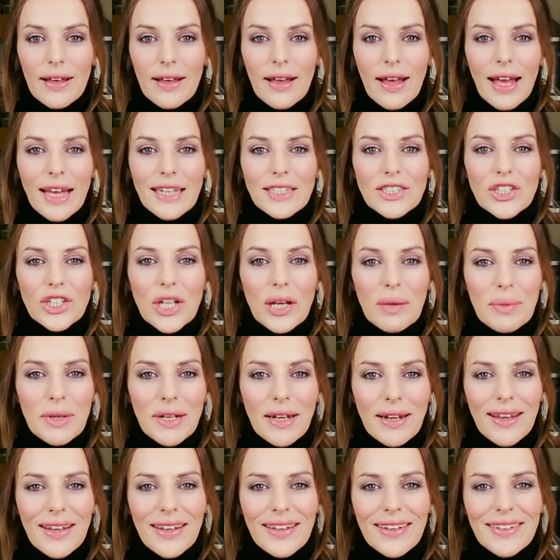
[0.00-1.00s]
Hi
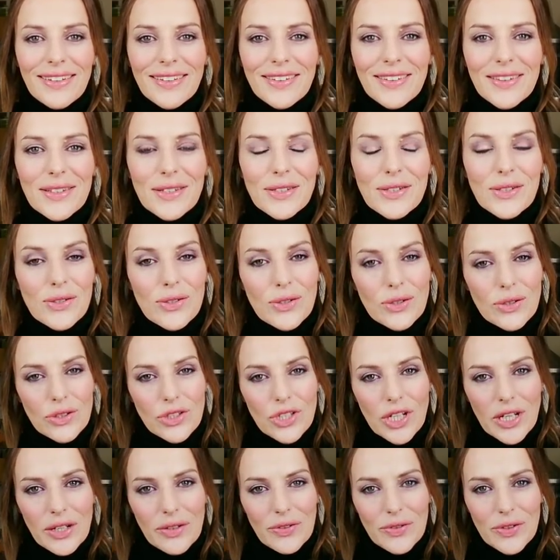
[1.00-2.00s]
Gemini, this is your
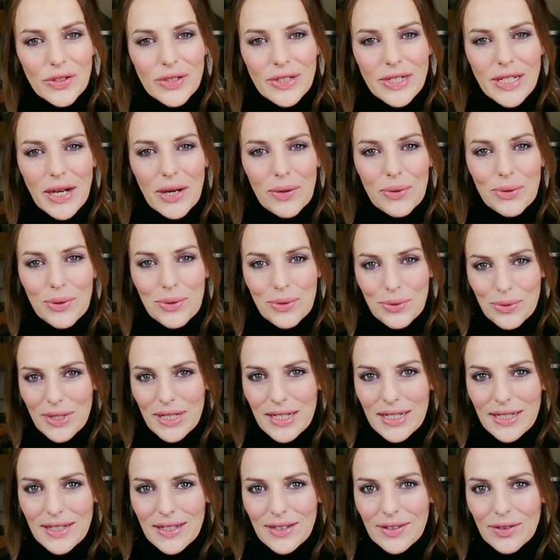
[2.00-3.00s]
general tarot
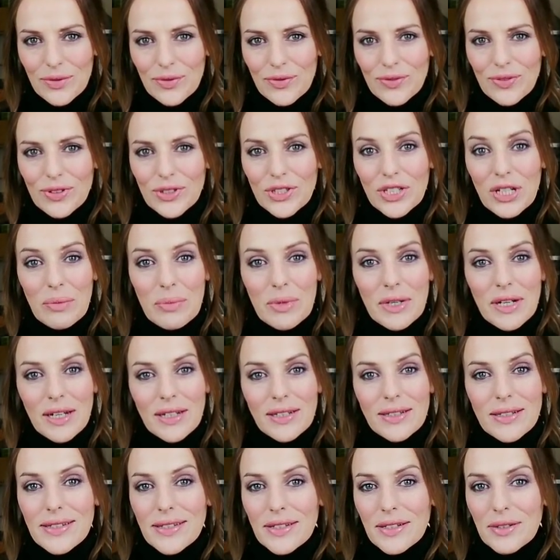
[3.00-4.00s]
reading for Gemini
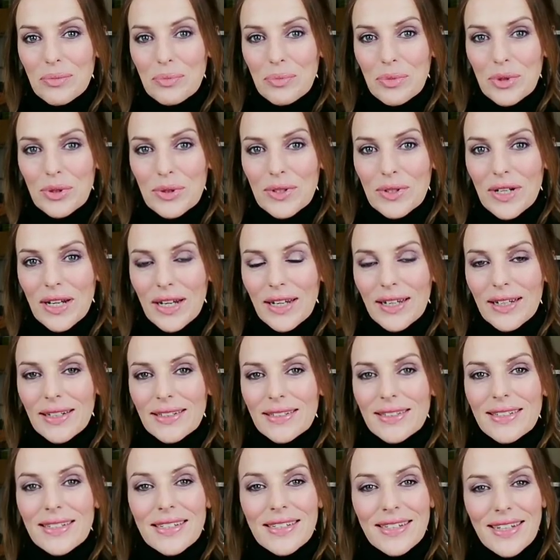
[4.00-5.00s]
Sun, Moon
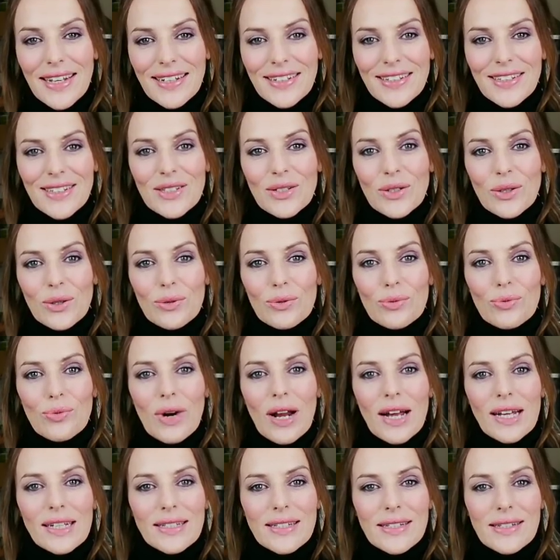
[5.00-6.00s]
and Ascendant or
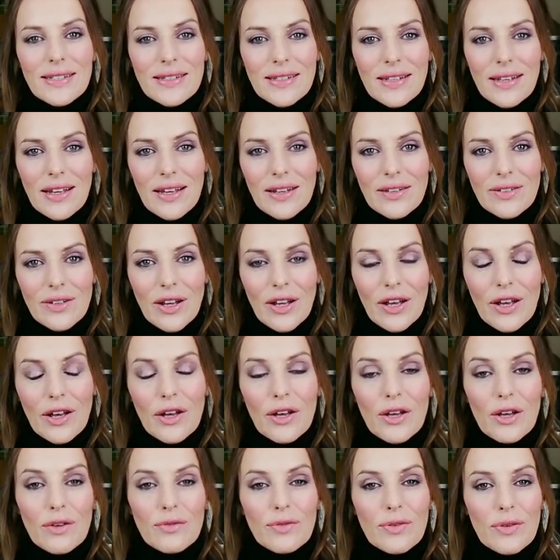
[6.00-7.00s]
Rising Sign
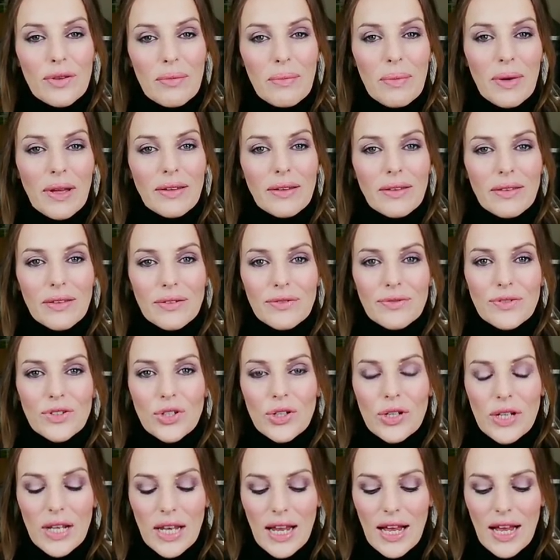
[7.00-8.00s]
for the month of
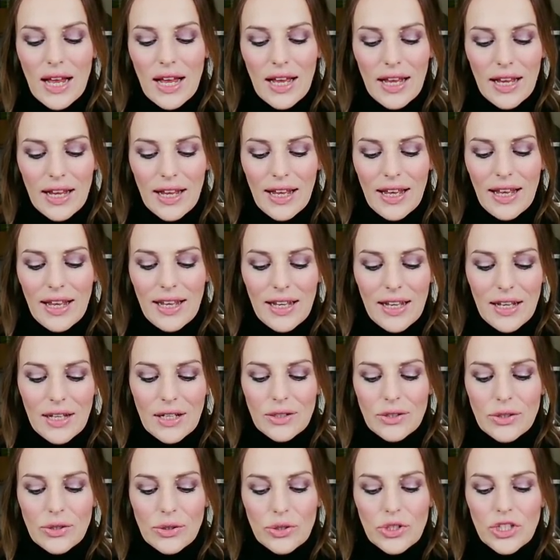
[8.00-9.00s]
July.
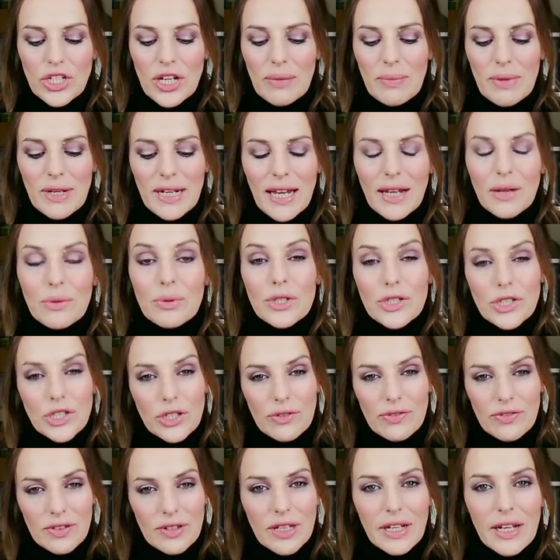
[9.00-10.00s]
So Gemini, will
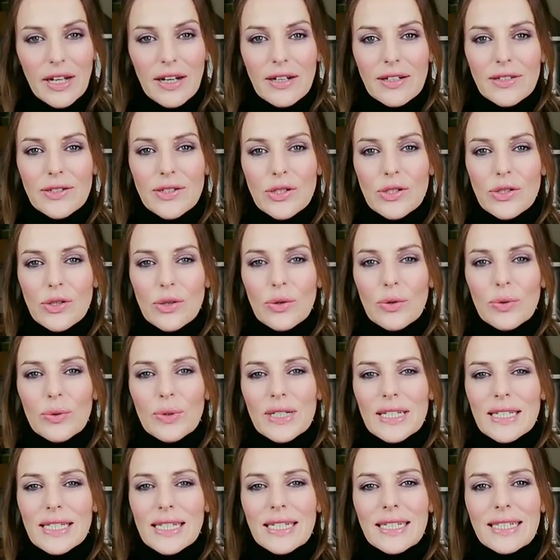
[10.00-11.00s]
shuffle the cards as
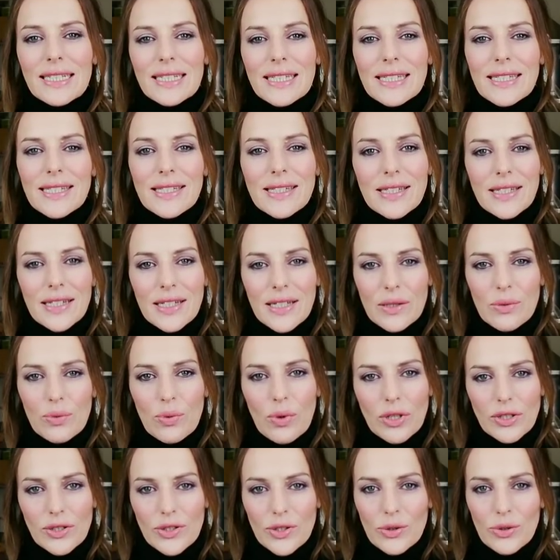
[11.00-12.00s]
always and see
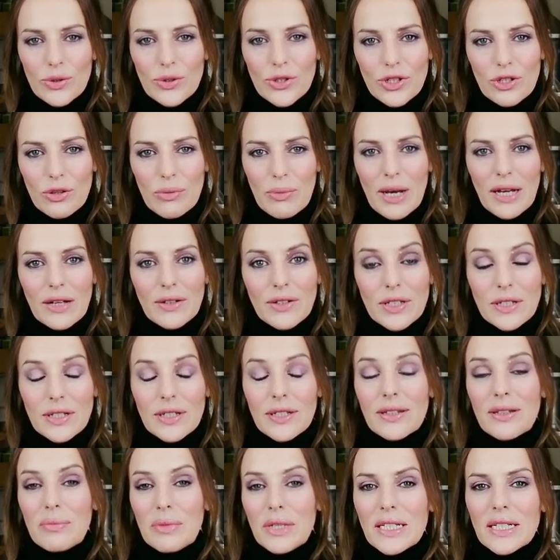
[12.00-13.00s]
what's going to come out. And
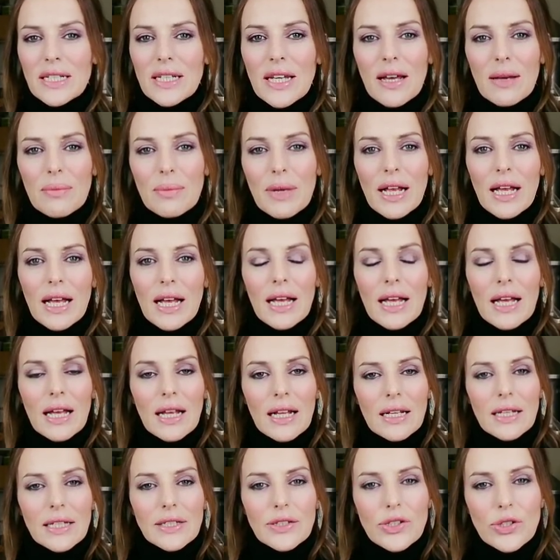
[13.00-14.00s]
in the meantime,
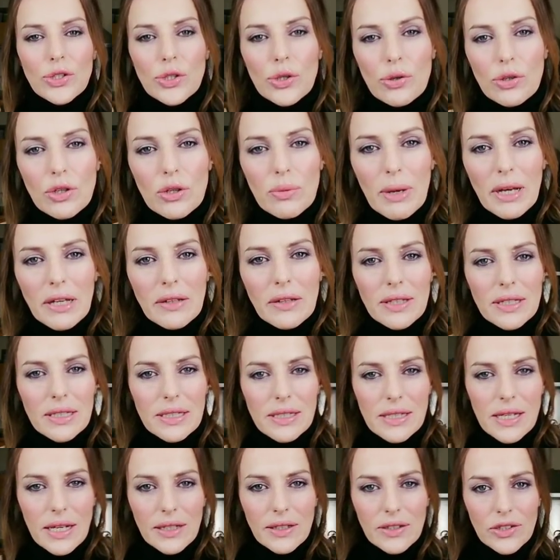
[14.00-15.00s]
let's talk about these
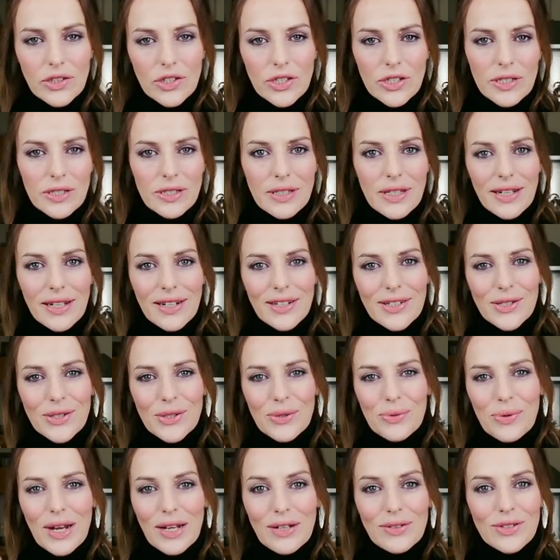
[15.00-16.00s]
energies that are
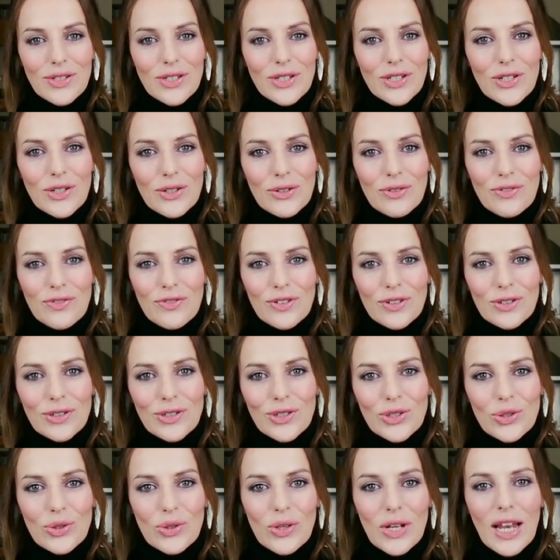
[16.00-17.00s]
surrounding you for
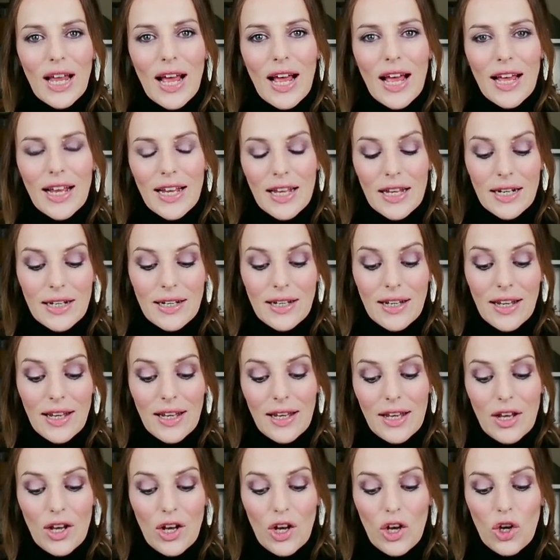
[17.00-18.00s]
July, and
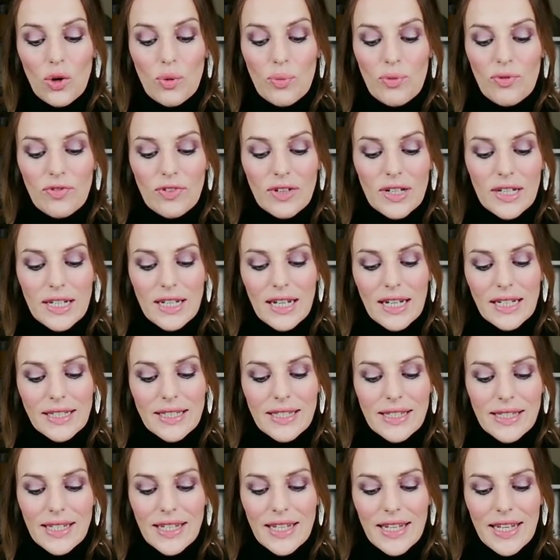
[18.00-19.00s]
hopefully let's
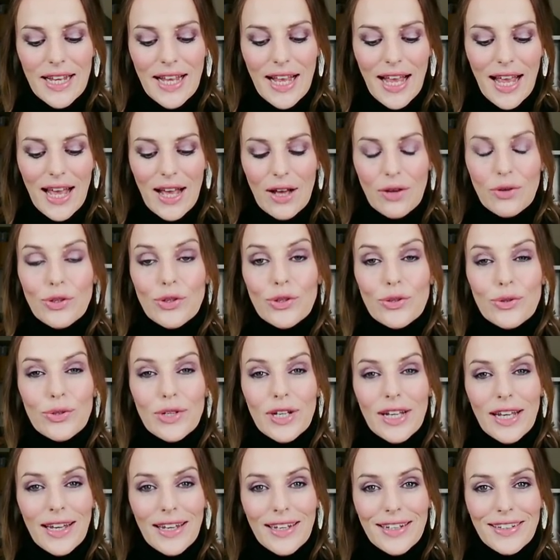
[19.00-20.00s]
see how you
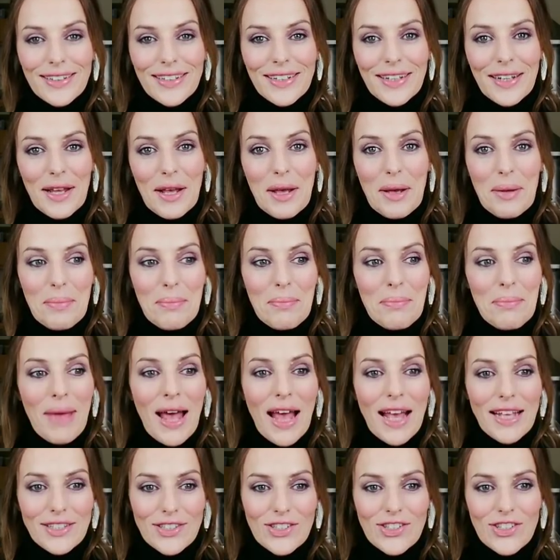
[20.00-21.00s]
can
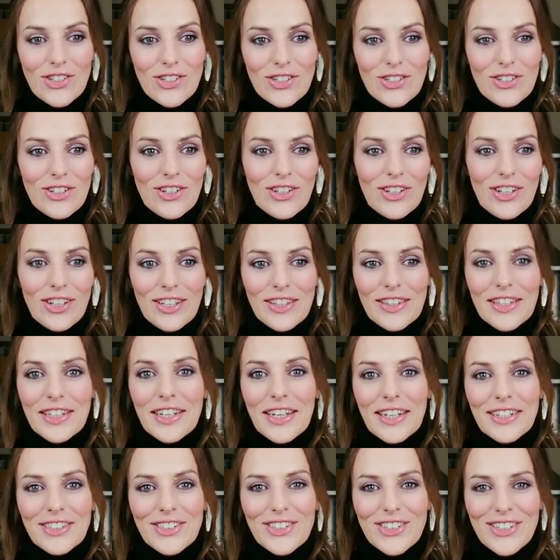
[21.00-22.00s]
master the
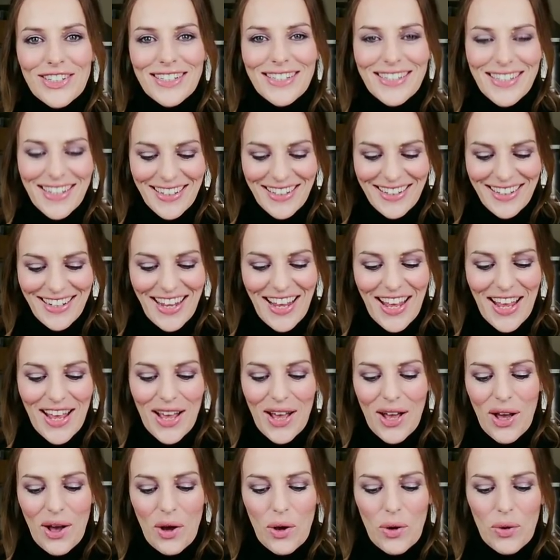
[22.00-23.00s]
energies.
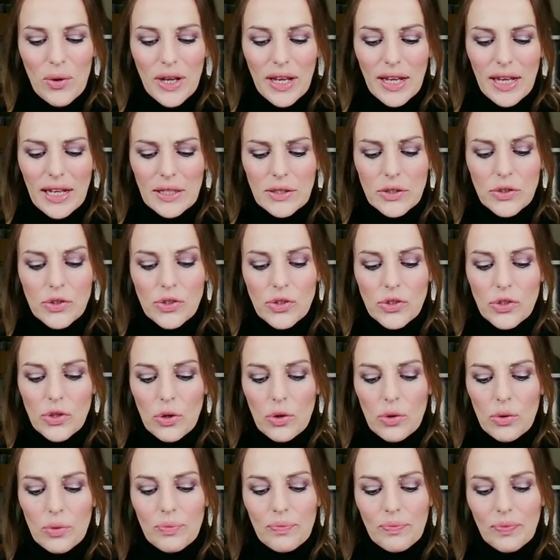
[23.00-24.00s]
Okay,
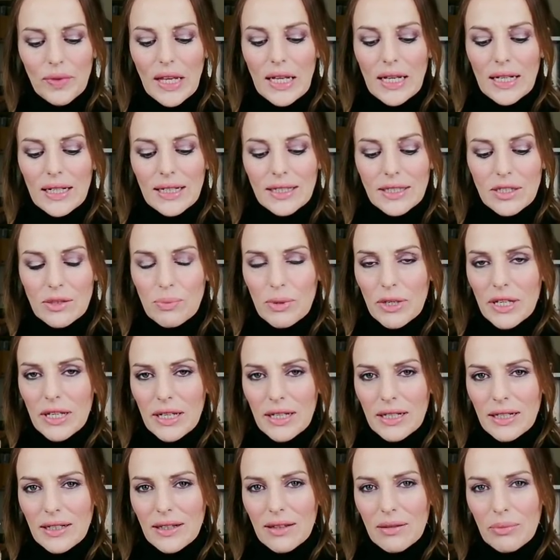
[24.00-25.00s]
so let's
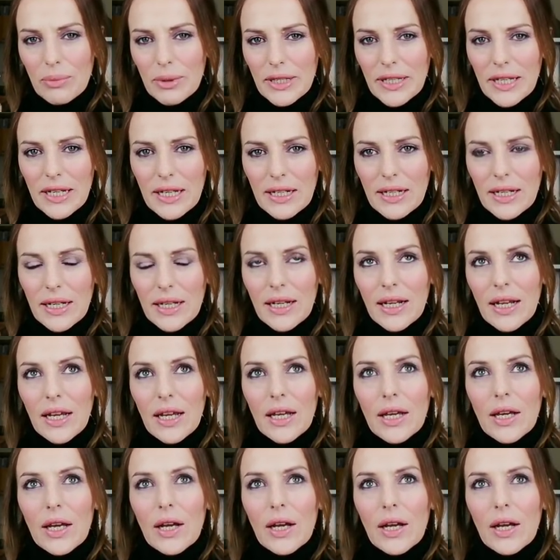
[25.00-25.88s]
begin at the beginning.